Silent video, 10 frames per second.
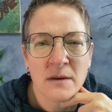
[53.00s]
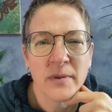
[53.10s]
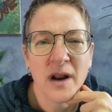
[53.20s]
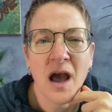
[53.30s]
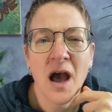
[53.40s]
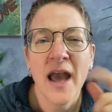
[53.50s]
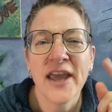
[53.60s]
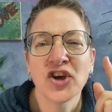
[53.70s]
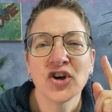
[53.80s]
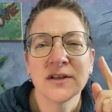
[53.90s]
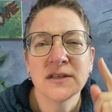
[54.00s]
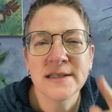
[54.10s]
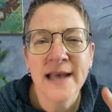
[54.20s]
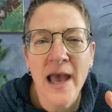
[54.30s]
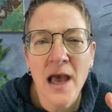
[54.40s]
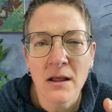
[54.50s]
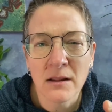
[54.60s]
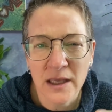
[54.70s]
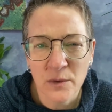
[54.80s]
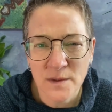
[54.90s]
but I could tell
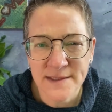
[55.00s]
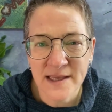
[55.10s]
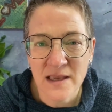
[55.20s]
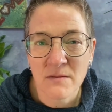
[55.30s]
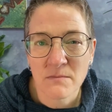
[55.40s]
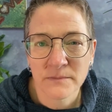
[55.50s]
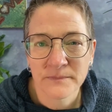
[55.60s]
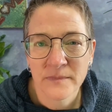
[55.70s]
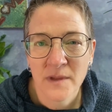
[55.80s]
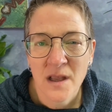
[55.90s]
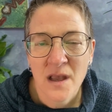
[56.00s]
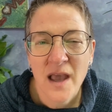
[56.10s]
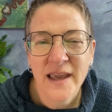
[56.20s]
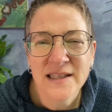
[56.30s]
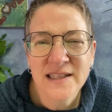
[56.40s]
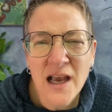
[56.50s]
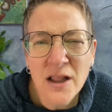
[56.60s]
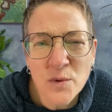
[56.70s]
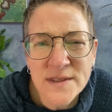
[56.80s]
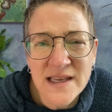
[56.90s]
it was him. I could
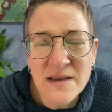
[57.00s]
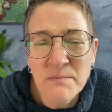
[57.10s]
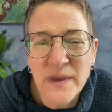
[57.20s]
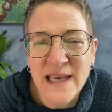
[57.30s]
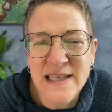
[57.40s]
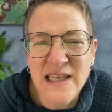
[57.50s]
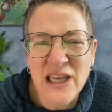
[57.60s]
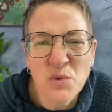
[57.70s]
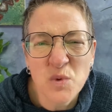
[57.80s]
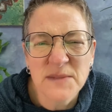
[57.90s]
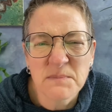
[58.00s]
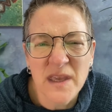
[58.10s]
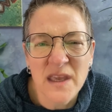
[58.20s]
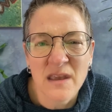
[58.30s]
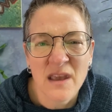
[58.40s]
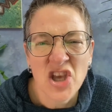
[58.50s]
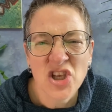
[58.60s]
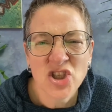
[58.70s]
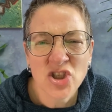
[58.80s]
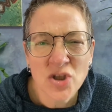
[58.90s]
tell it was him because he was being
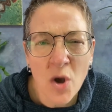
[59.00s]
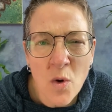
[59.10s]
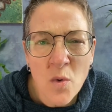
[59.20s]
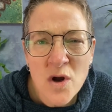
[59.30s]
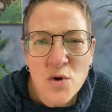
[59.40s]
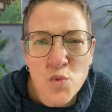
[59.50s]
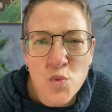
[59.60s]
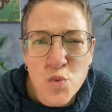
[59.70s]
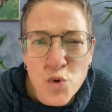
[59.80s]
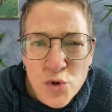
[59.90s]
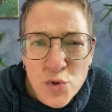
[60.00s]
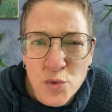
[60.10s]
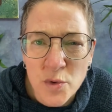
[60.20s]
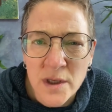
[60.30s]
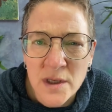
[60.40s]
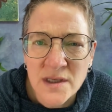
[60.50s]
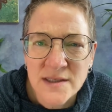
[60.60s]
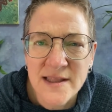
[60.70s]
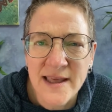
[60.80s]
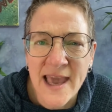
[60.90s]
so rude
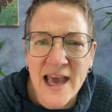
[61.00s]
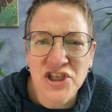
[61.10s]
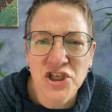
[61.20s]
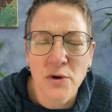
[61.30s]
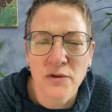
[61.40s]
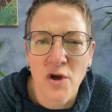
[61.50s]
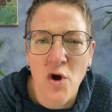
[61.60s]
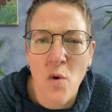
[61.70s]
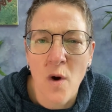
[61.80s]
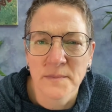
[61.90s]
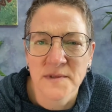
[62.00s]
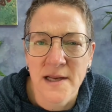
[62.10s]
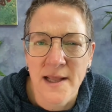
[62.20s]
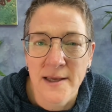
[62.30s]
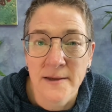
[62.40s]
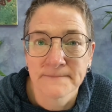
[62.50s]
to the cashier at the co-op today.